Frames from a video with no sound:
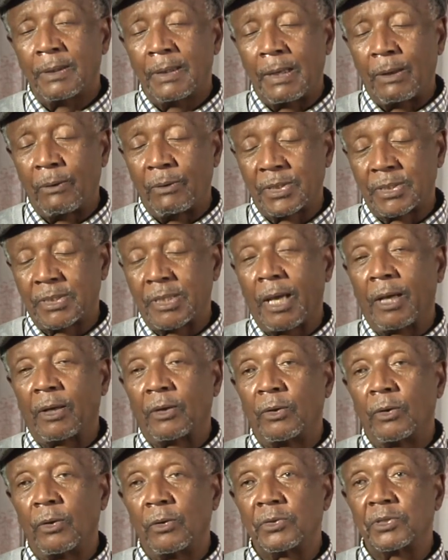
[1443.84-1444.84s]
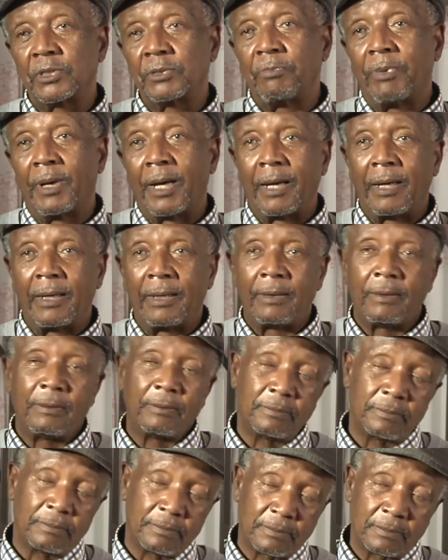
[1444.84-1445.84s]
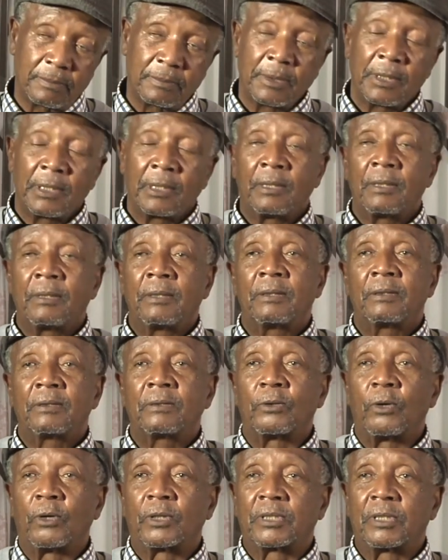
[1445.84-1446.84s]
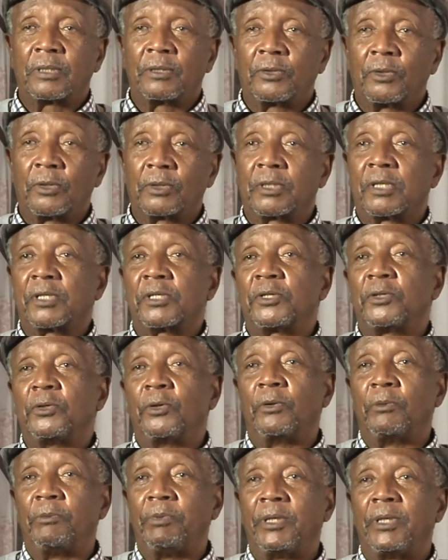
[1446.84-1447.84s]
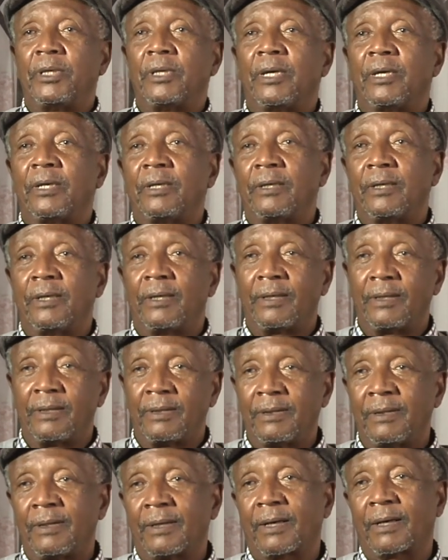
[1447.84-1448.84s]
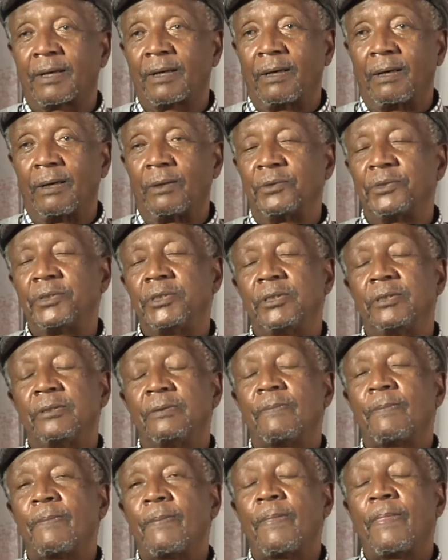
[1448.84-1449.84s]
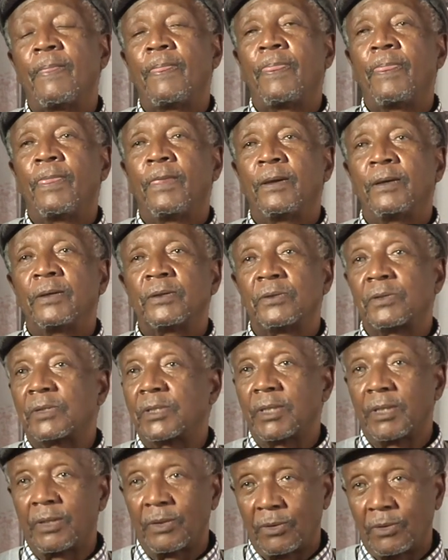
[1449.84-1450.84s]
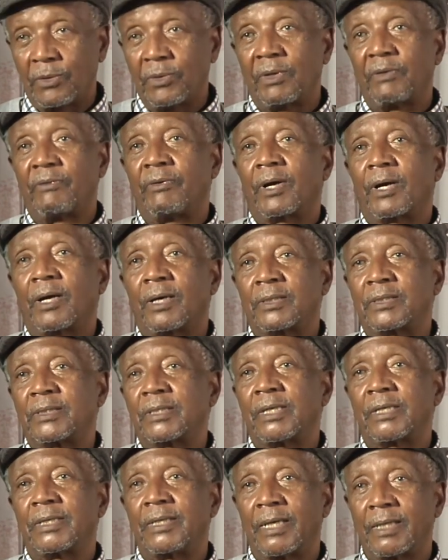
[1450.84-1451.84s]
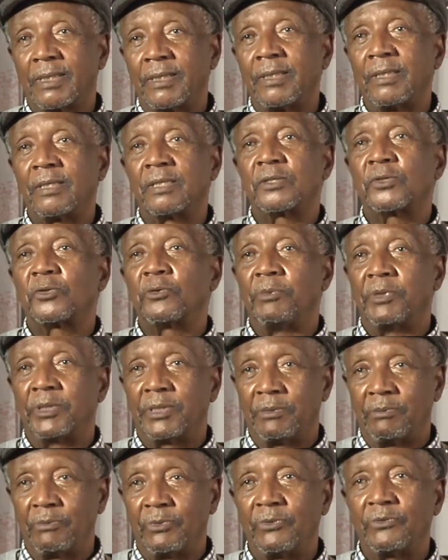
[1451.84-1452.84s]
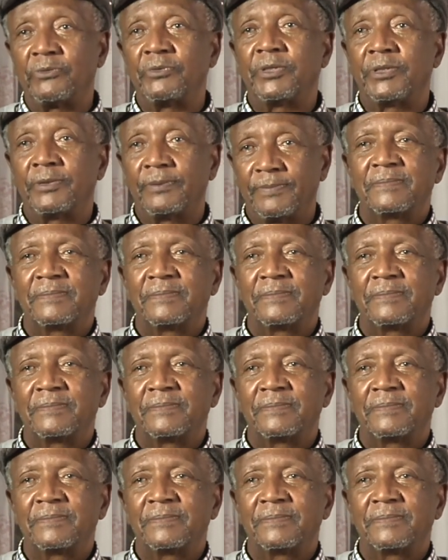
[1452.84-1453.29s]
I was diagnosed by Dr. COB and the crowd to say, no, you have a cataract that needs to be removed.